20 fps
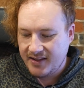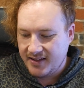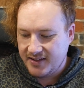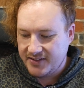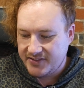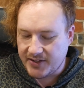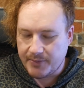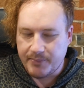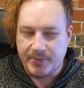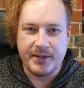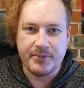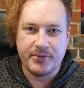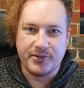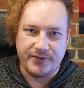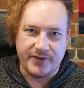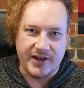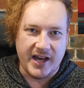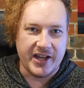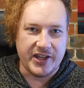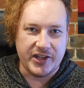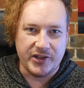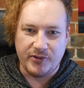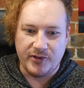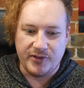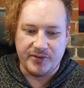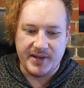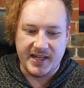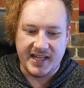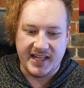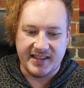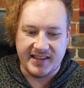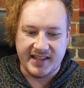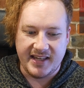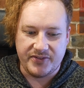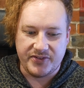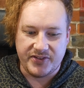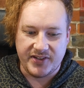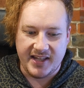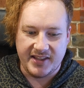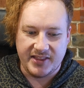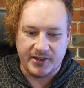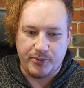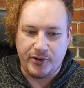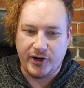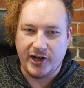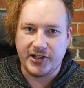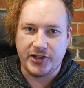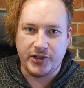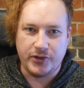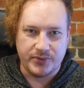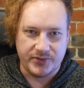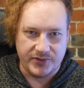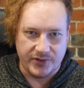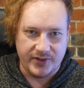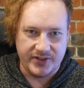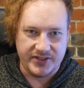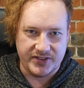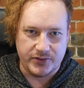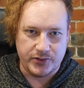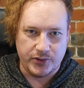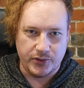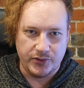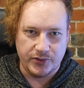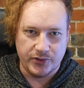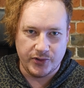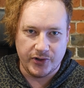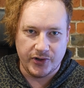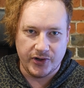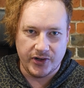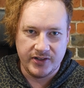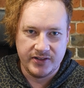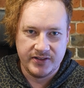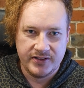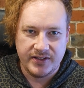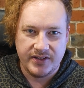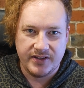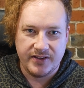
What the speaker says: Some people have argued with me. They've said the Prelude was always a 2-door.